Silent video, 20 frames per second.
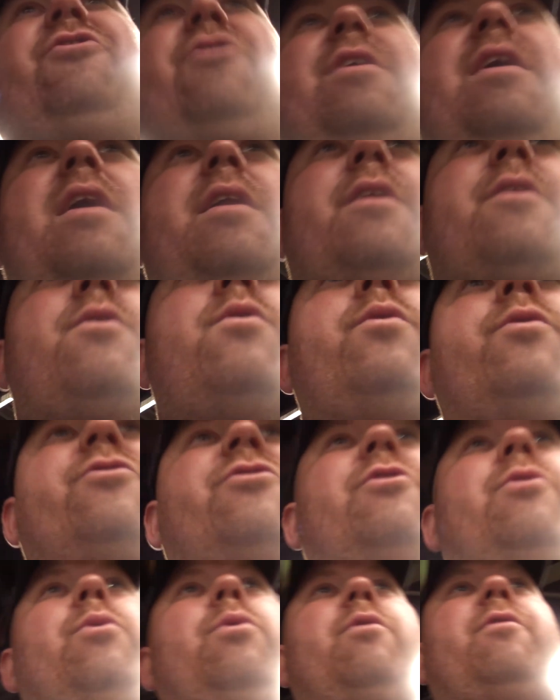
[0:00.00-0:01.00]
you got an old
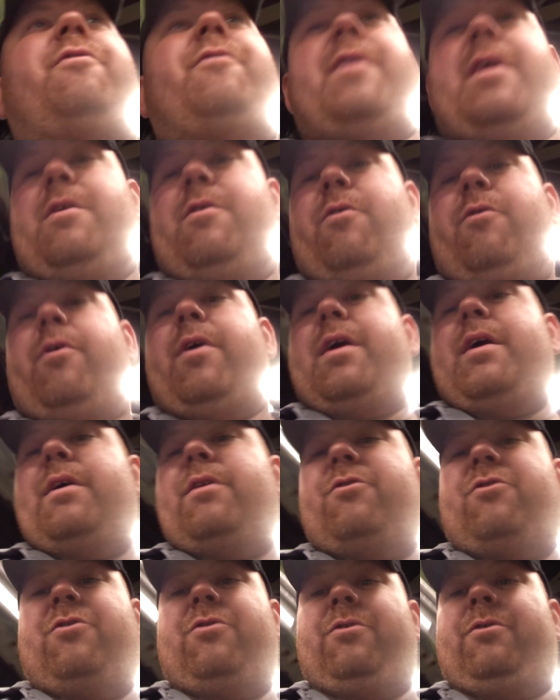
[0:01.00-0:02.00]
school fender
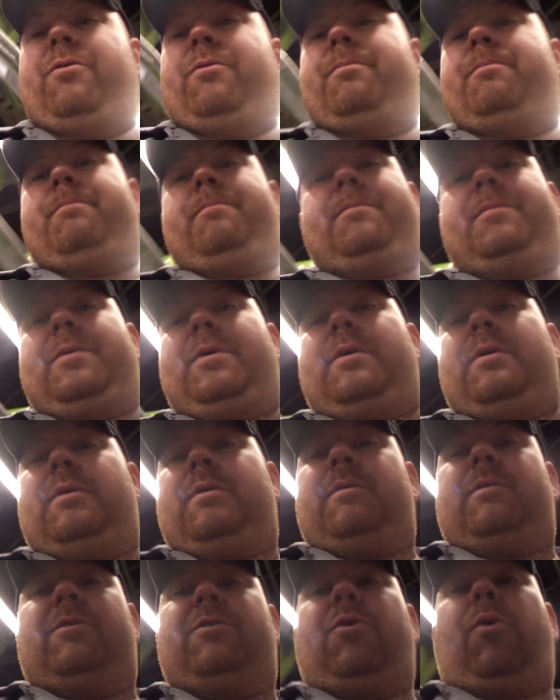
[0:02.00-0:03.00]
wrench or
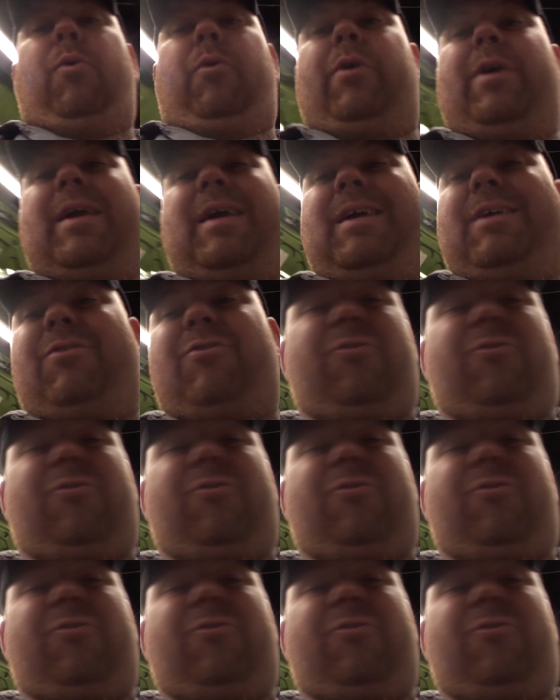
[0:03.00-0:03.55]
door hinge